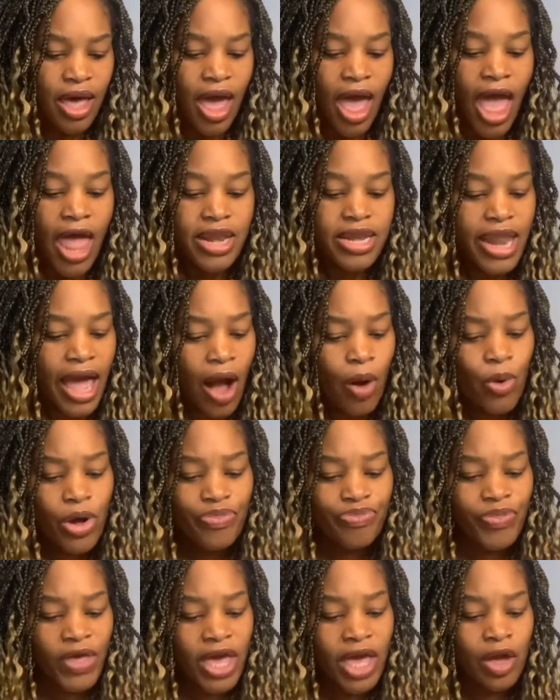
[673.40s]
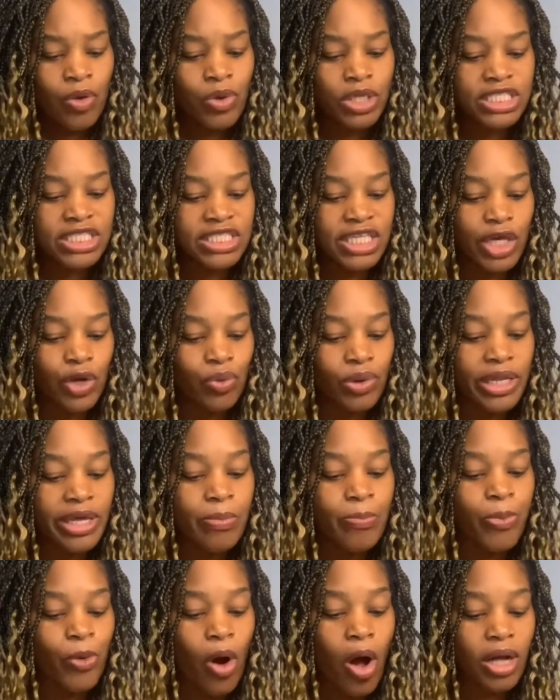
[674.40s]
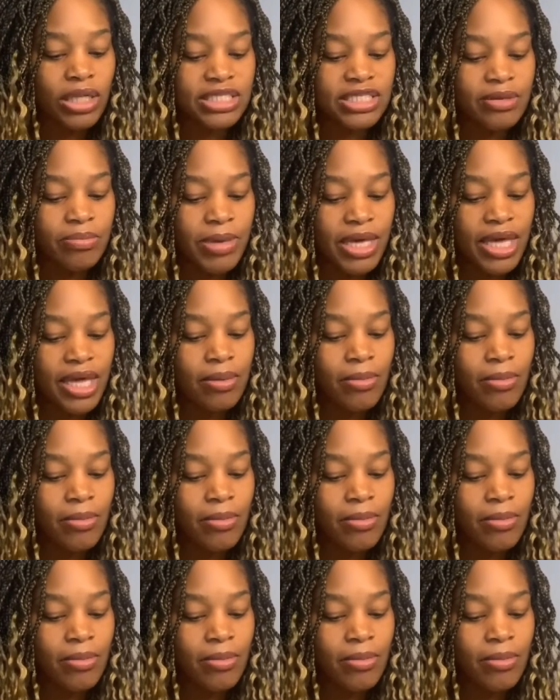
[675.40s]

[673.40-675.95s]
Now a thing was secretly brought to me,